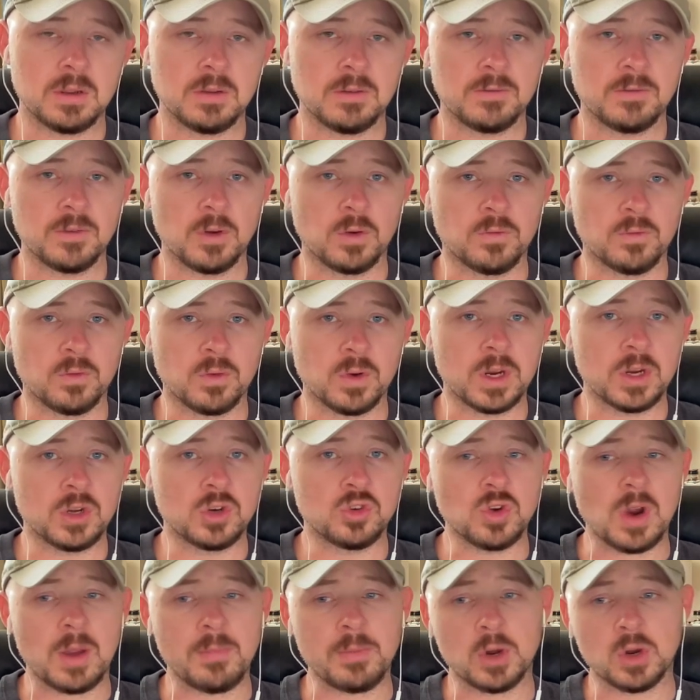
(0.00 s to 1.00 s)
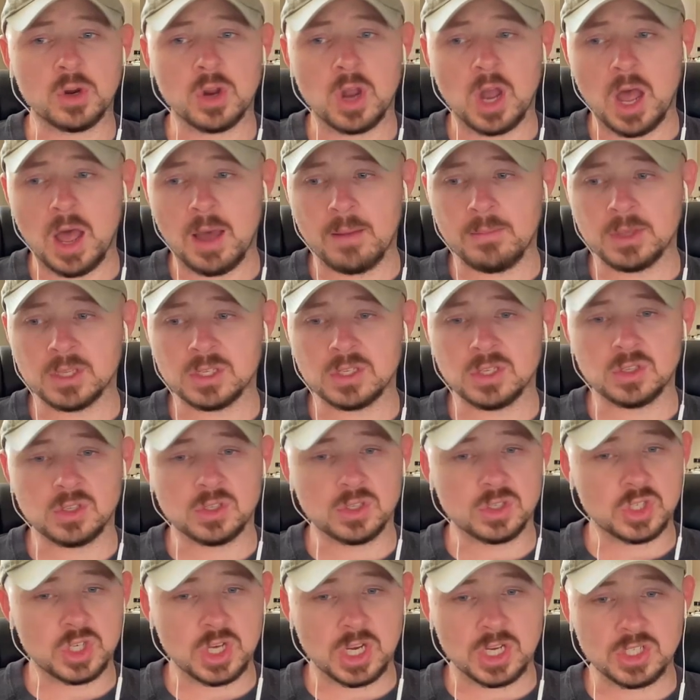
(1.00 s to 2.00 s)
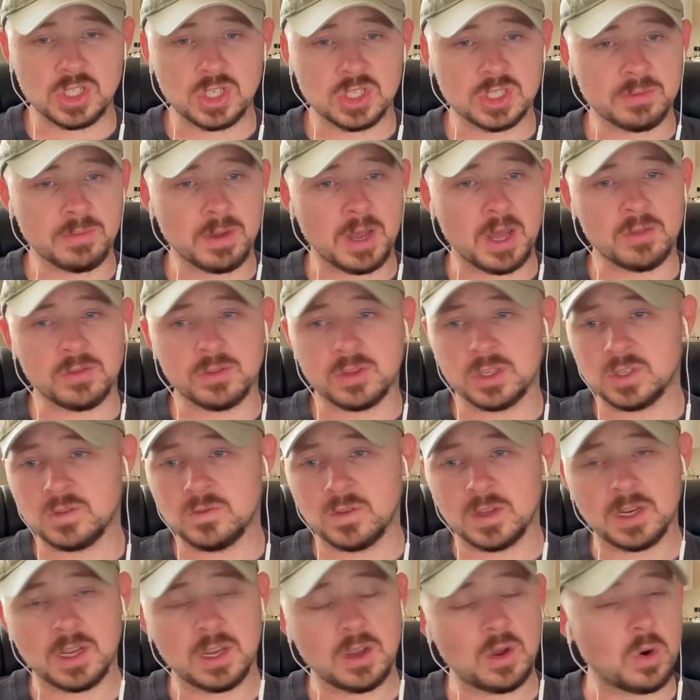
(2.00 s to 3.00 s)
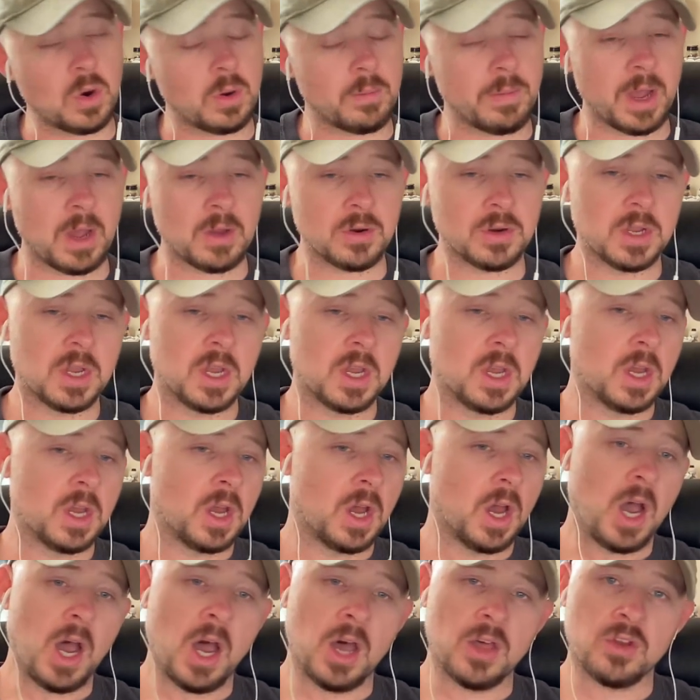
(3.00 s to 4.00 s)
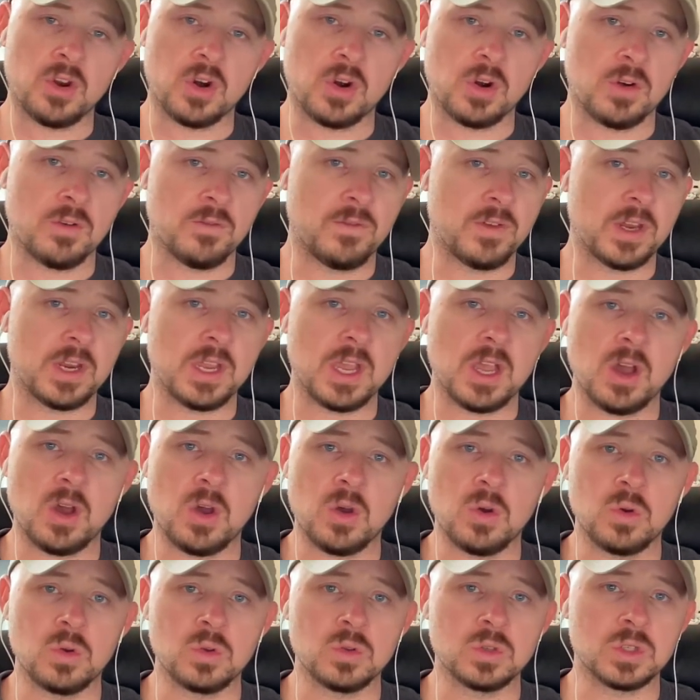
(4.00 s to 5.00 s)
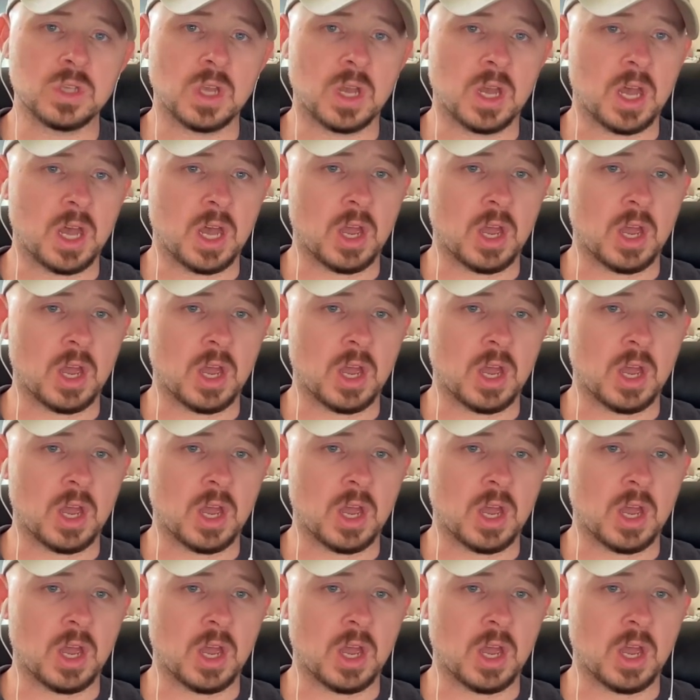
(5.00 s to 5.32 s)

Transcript: Feel free to drop your comments and suggestions about this video or about other videos